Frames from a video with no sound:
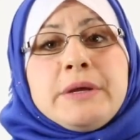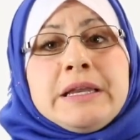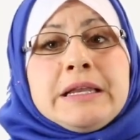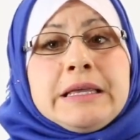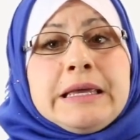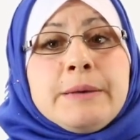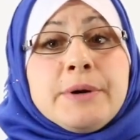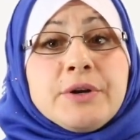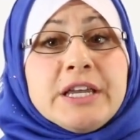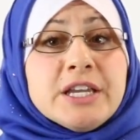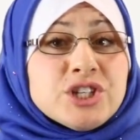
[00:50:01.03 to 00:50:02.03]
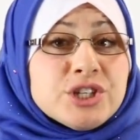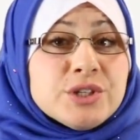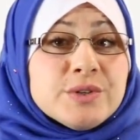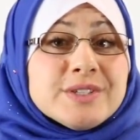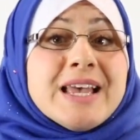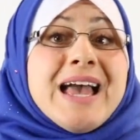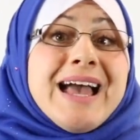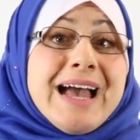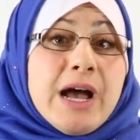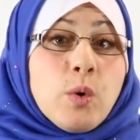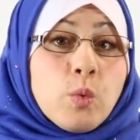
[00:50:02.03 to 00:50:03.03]
immediately about issues
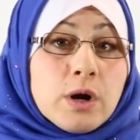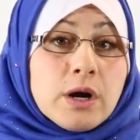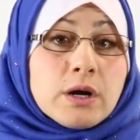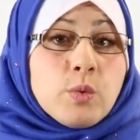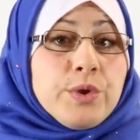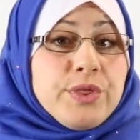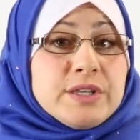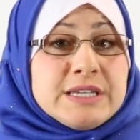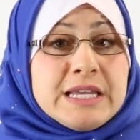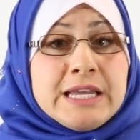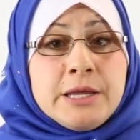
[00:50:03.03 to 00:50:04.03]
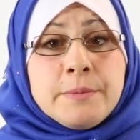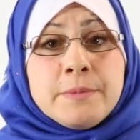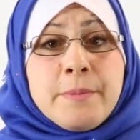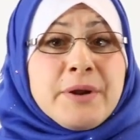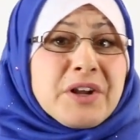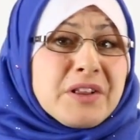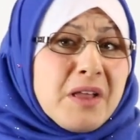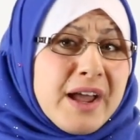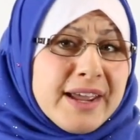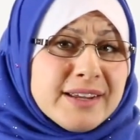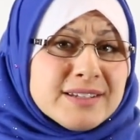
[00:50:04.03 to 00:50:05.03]
at work, with the team, about a
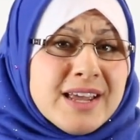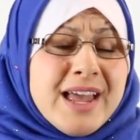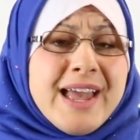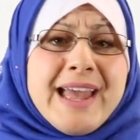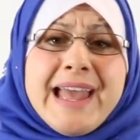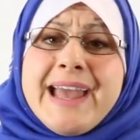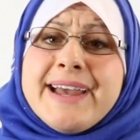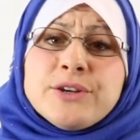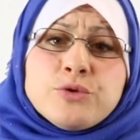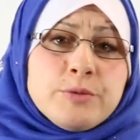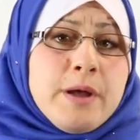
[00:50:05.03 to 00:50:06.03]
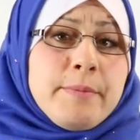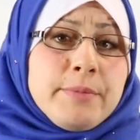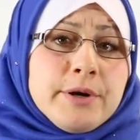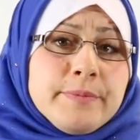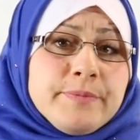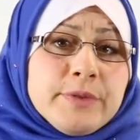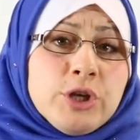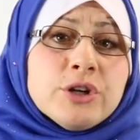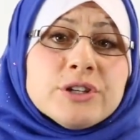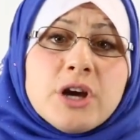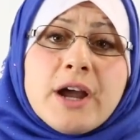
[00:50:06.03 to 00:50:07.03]
client. And remember,
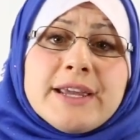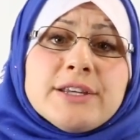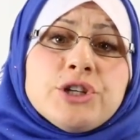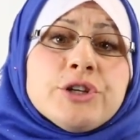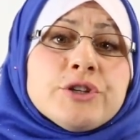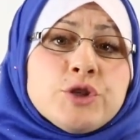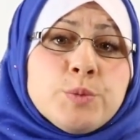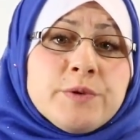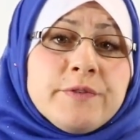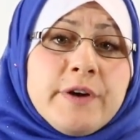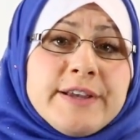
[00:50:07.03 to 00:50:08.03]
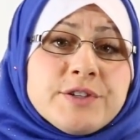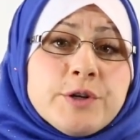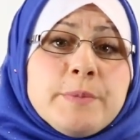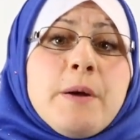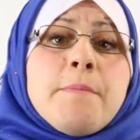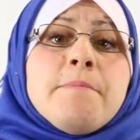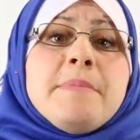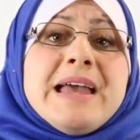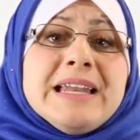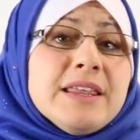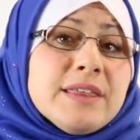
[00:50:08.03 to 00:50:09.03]
you're talking to your supervisor about
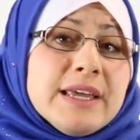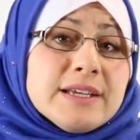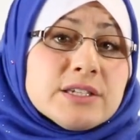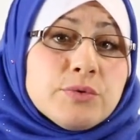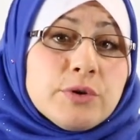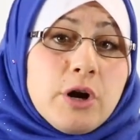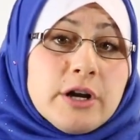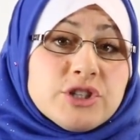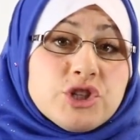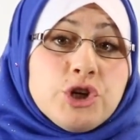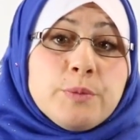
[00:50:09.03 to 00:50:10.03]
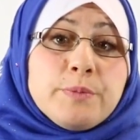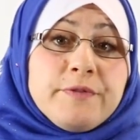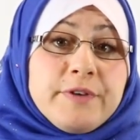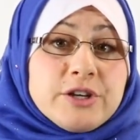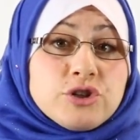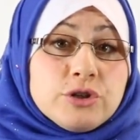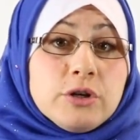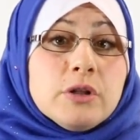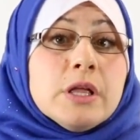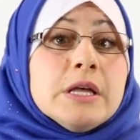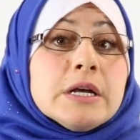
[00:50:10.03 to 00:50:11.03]
many things in regards to your
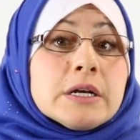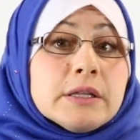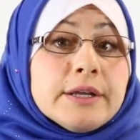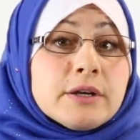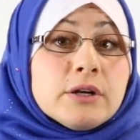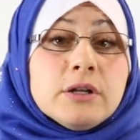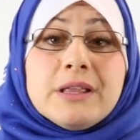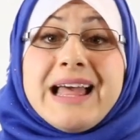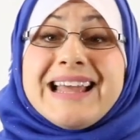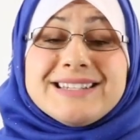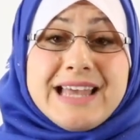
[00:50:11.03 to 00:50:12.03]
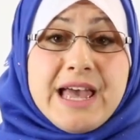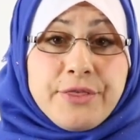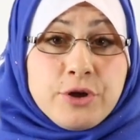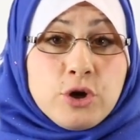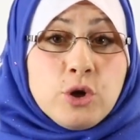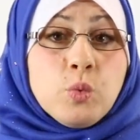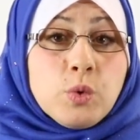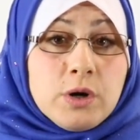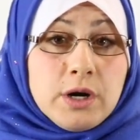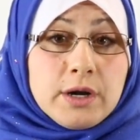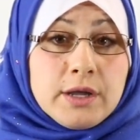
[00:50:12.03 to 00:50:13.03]
professional, clinical, and ethical
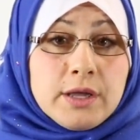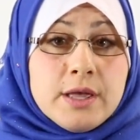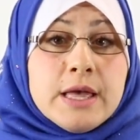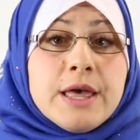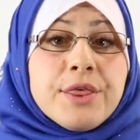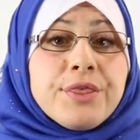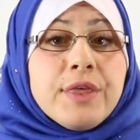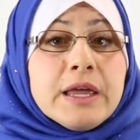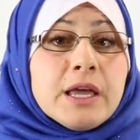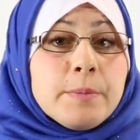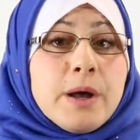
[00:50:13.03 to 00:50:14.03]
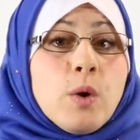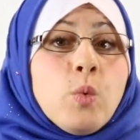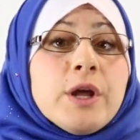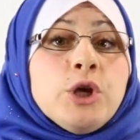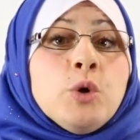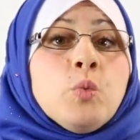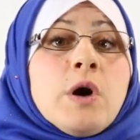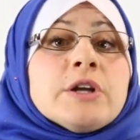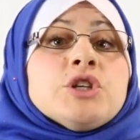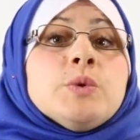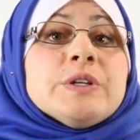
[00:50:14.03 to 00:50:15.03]
work. Think about what you
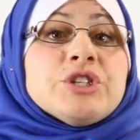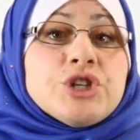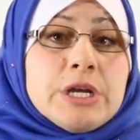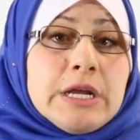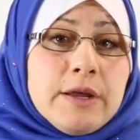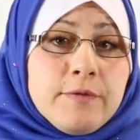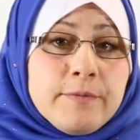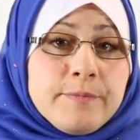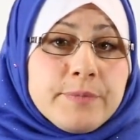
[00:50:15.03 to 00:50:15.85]
want to achieve.